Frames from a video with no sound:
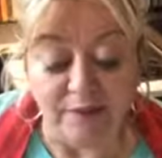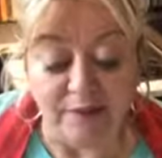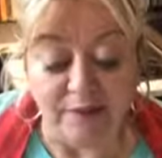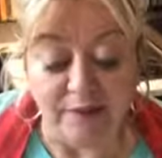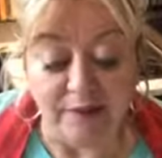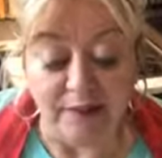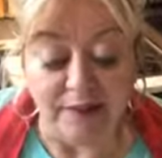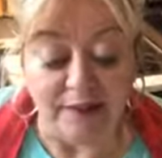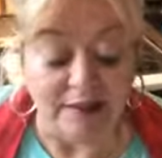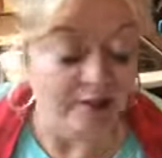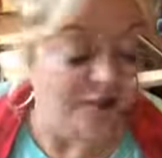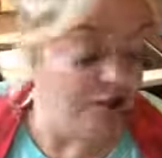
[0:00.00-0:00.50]

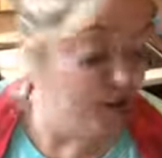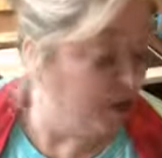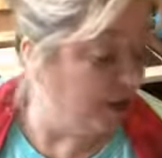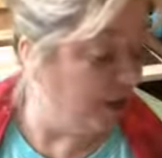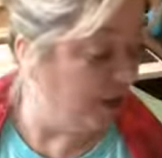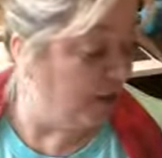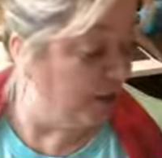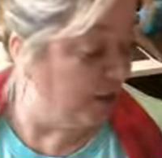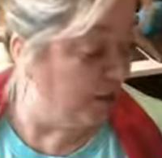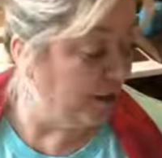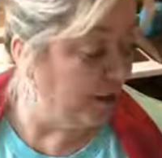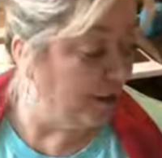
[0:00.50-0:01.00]
the
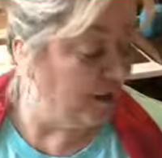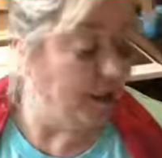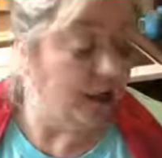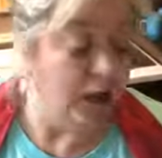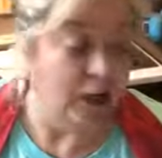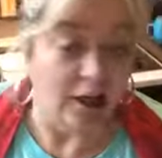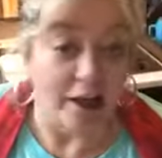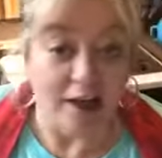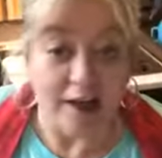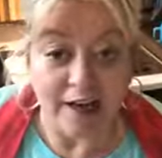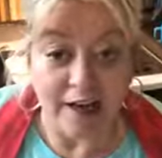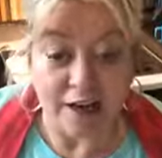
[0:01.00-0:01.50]
Cherry
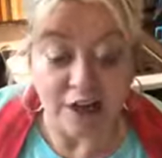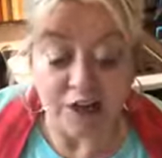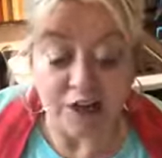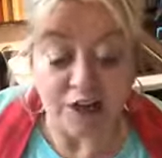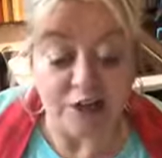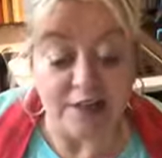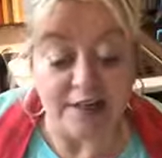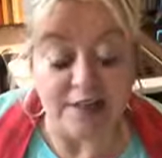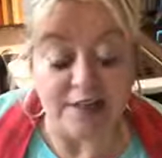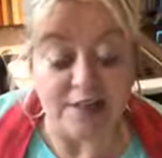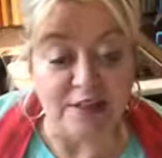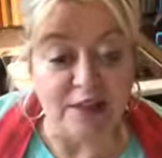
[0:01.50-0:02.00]
Lush
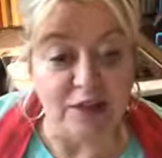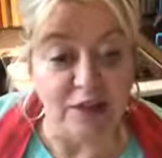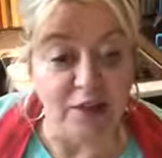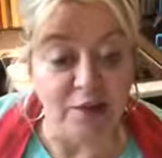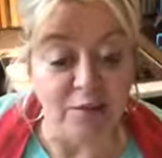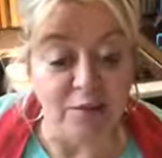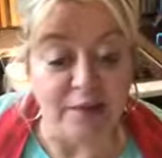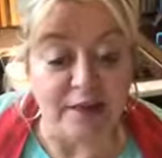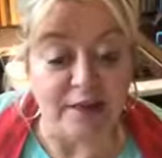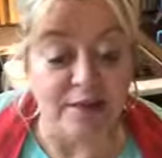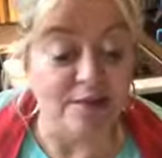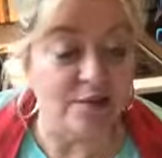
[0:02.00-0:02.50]
is new to
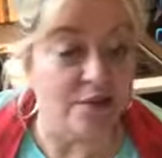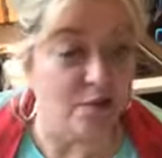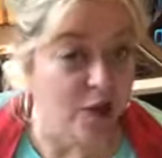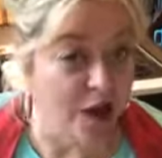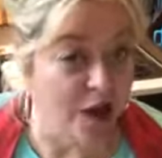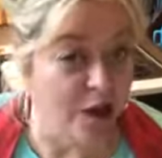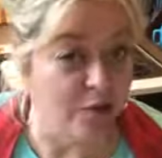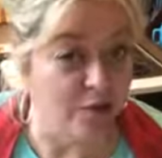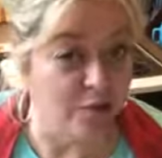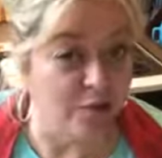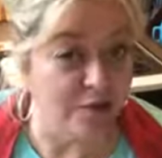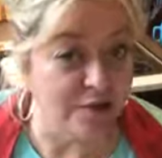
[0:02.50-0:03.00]
me, so
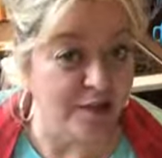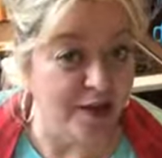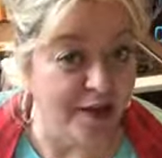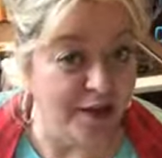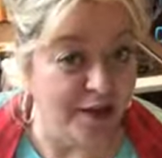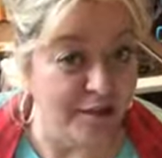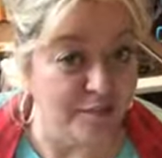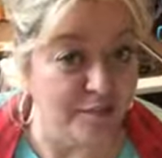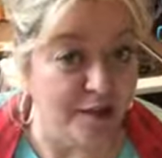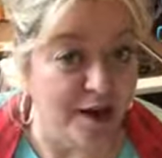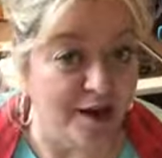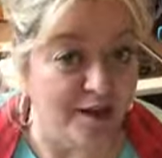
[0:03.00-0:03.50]
I will take
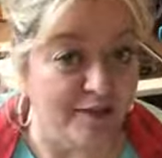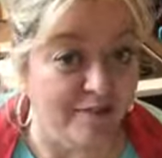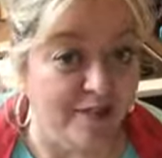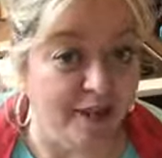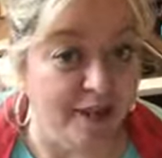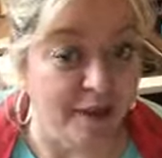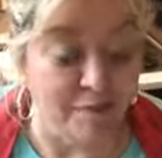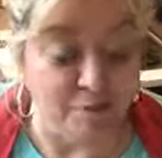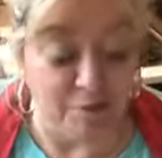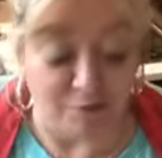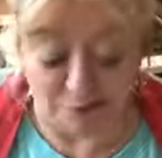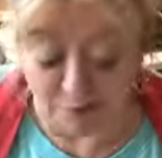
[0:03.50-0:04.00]
a bite of
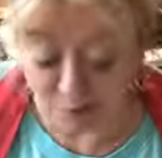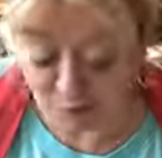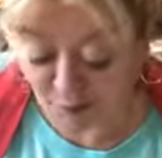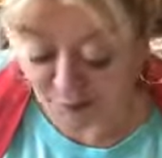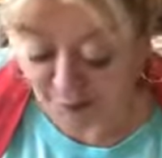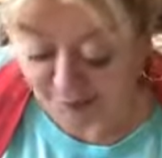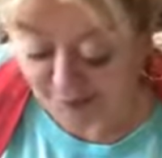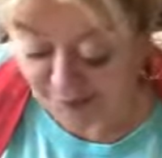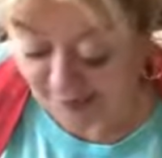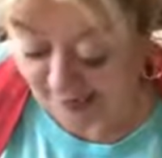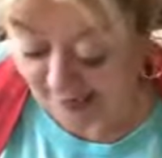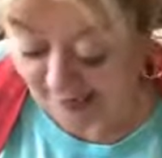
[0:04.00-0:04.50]
that before
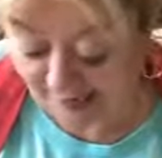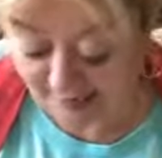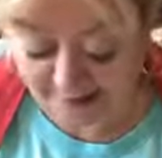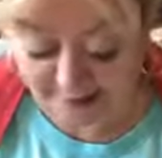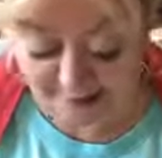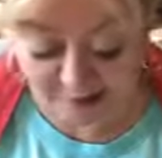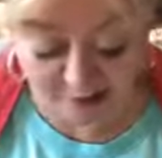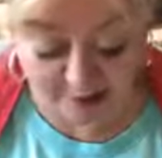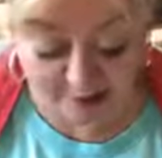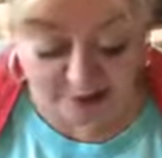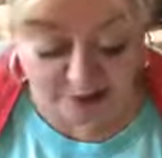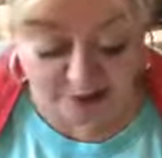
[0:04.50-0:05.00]
we take it
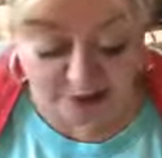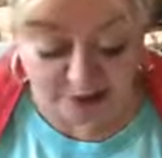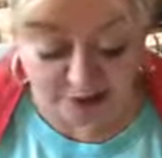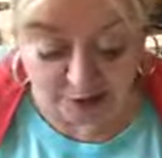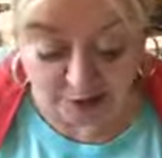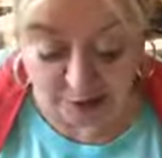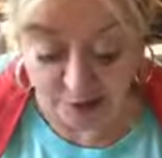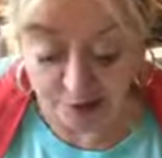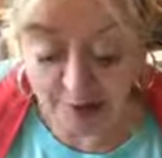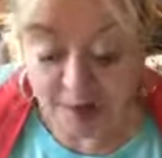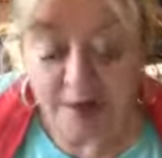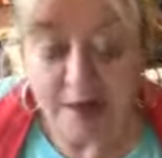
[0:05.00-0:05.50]
tonight
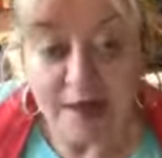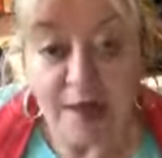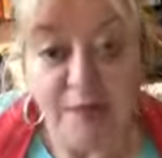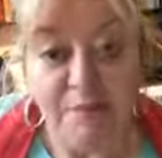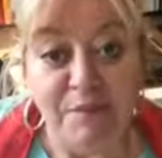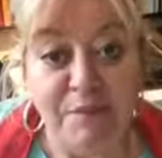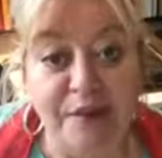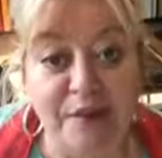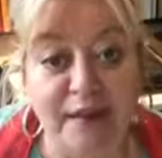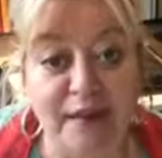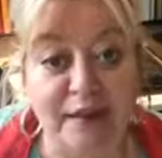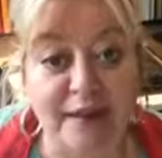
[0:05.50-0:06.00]
too.
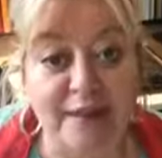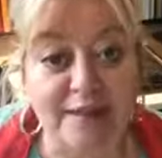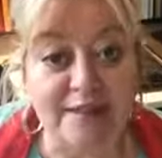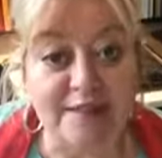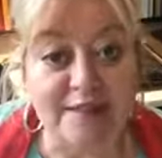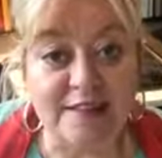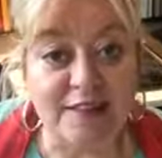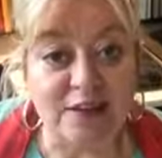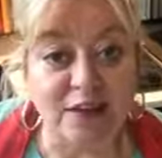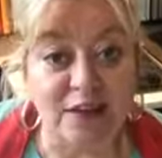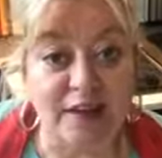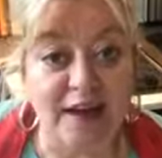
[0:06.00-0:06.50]
But let's
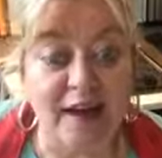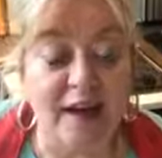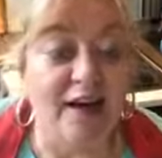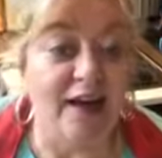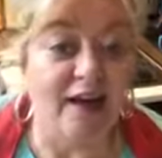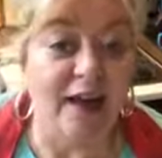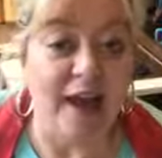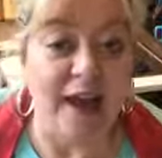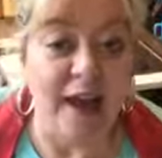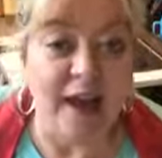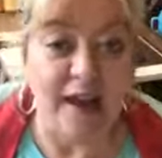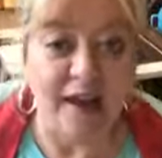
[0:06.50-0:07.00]
start out.
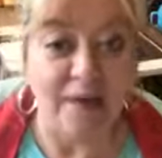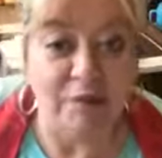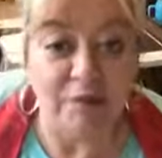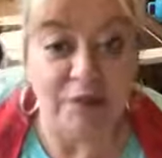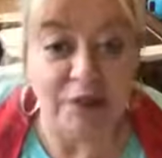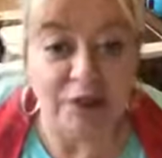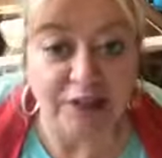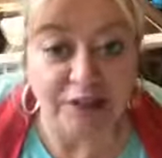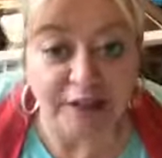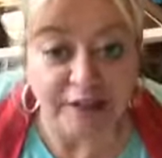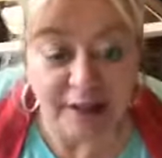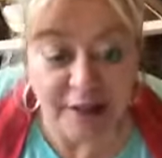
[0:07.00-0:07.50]
Hi, when
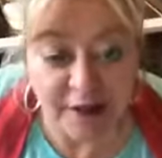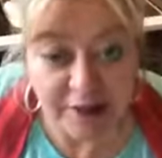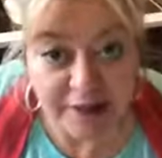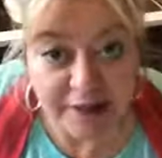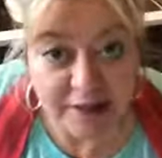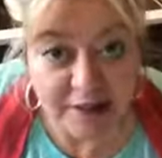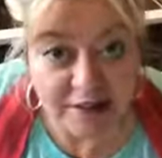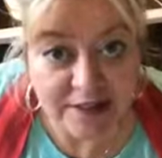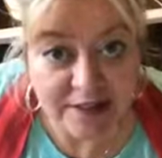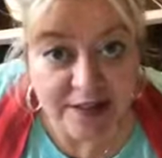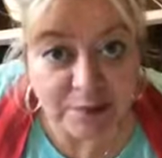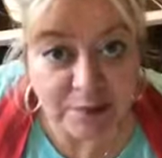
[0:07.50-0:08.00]
you get on
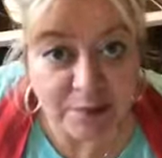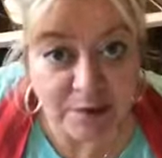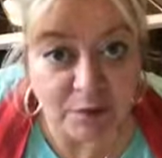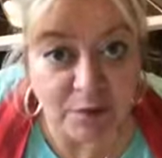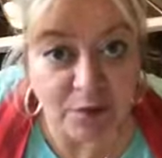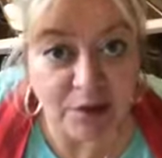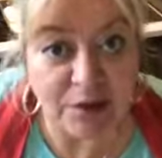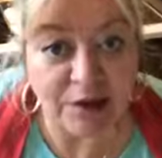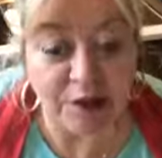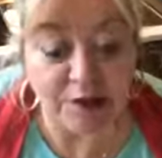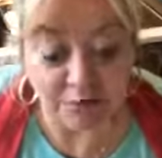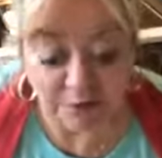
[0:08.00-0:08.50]
here, tell me
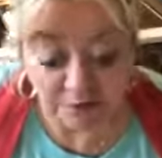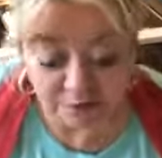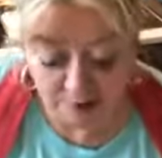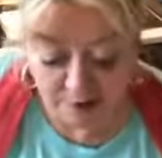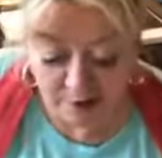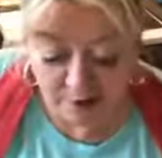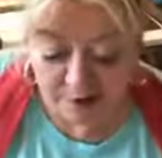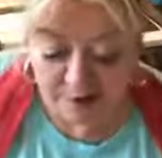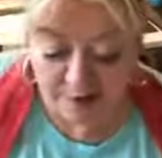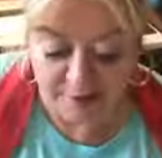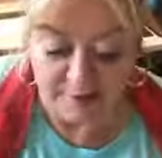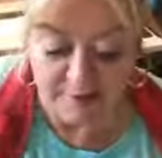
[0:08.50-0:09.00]
where you're
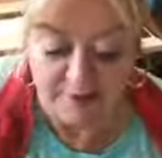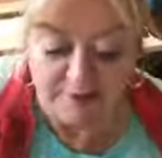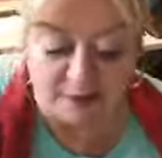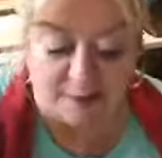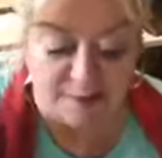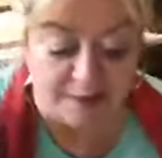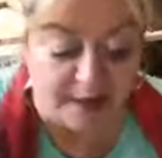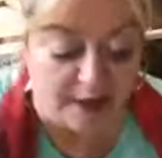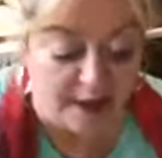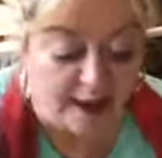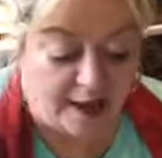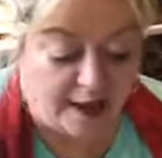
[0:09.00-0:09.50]
from. Tell
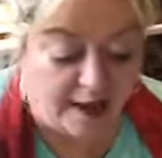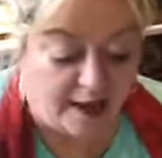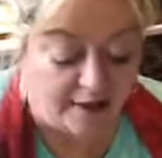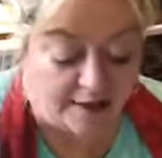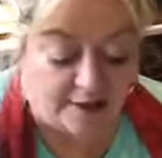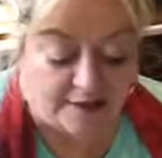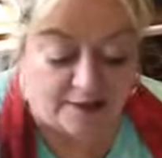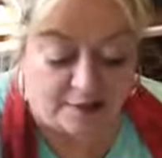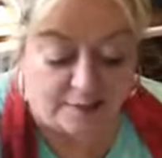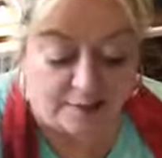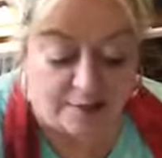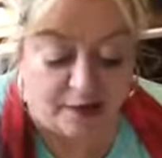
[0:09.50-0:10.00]
me hi.
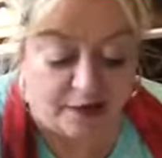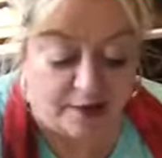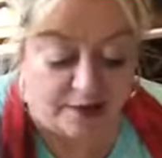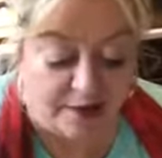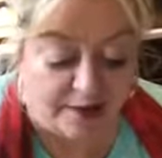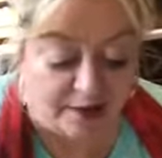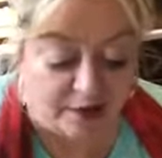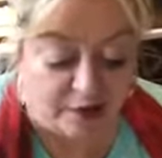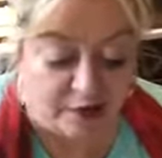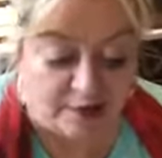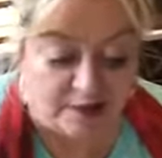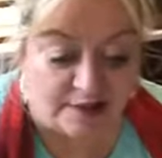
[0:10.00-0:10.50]
Tell me all
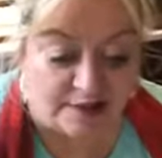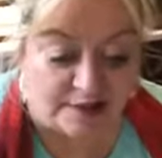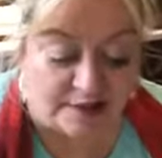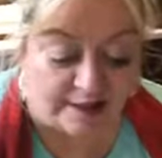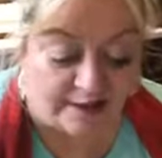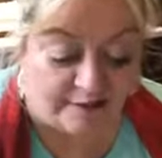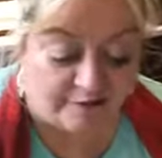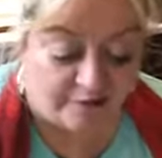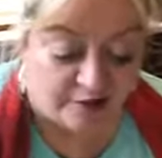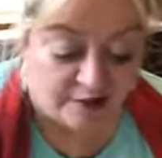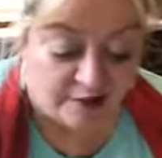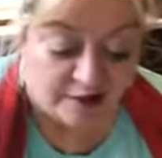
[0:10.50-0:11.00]
that good stuff.